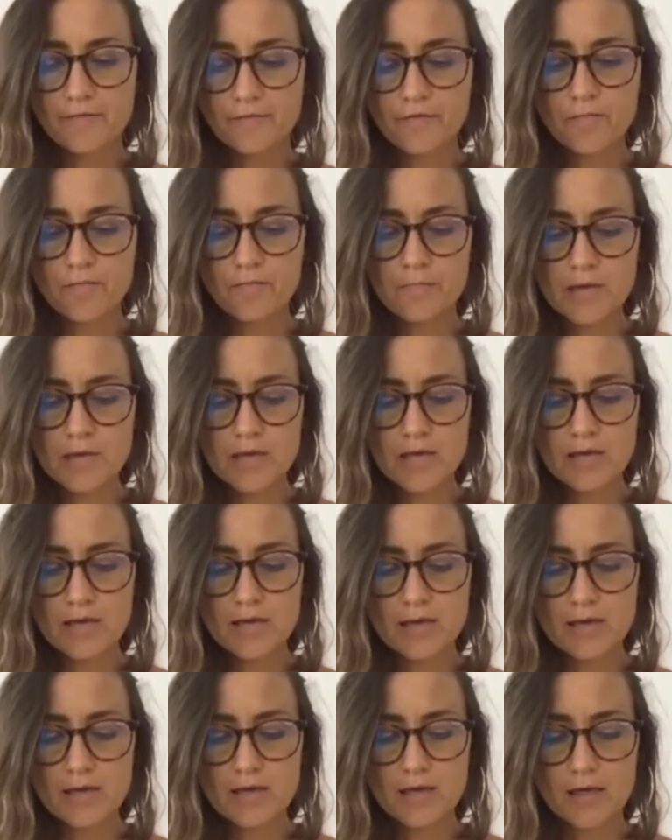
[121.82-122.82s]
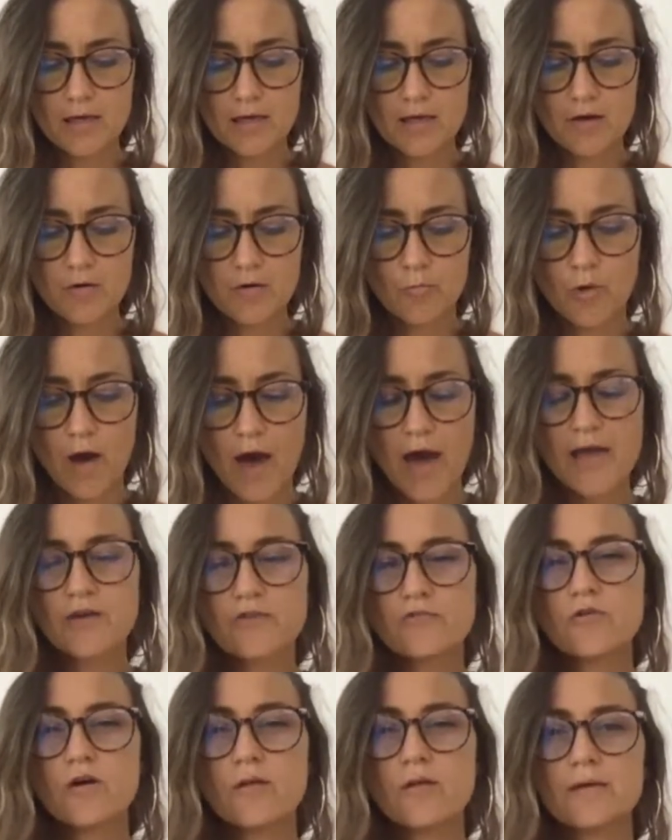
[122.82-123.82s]
for me i
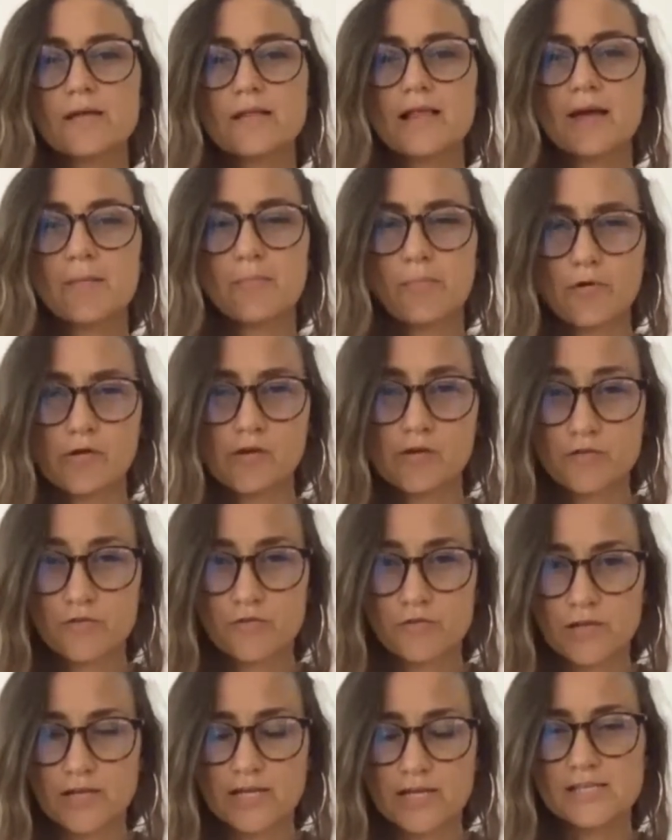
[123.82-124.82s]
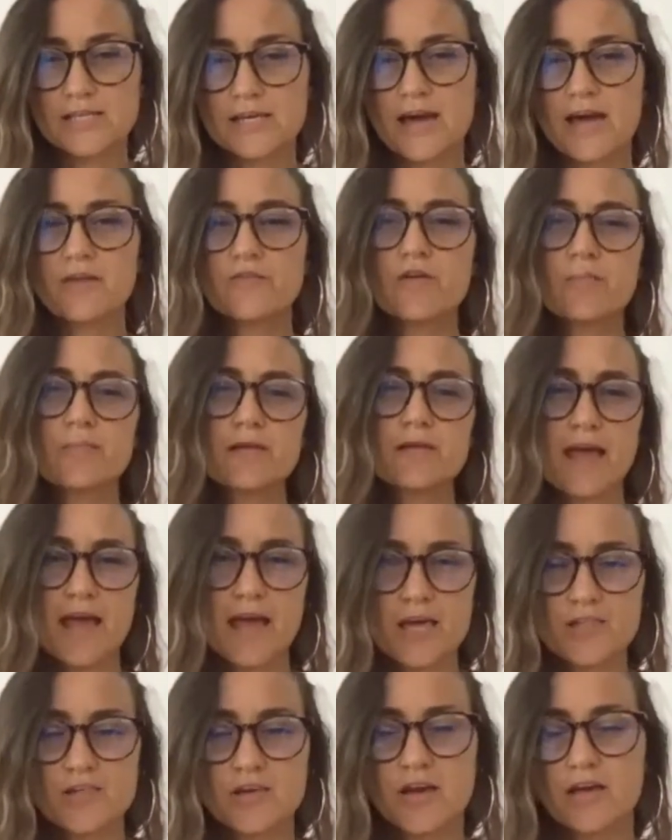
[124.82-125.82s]
grew up in like boarding school india i grew up in
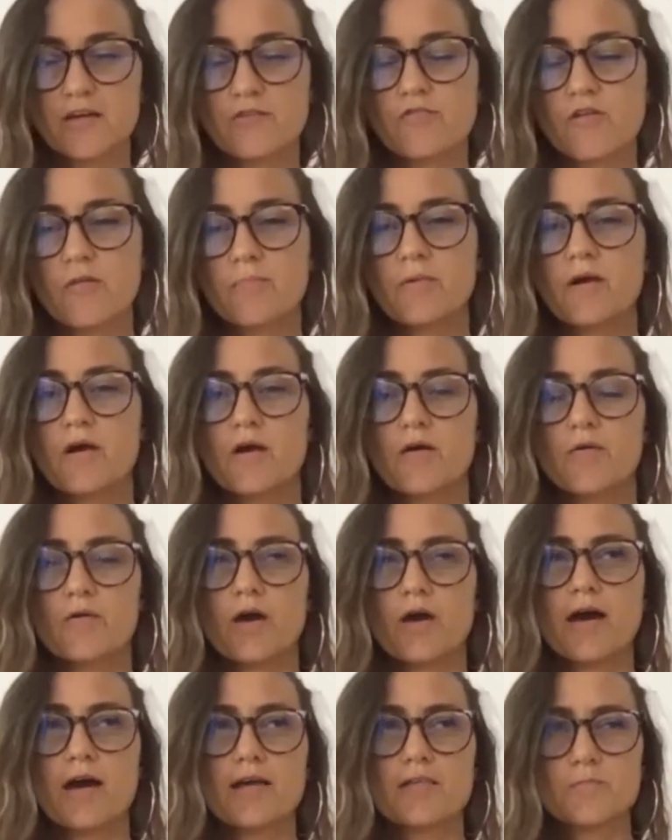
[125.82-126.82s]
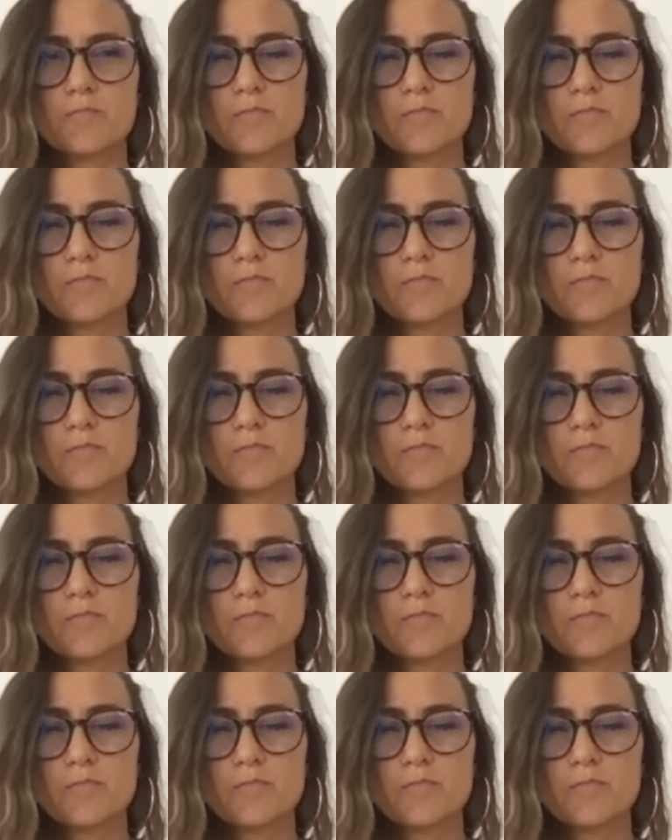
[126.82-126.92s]
asia i grew up uh,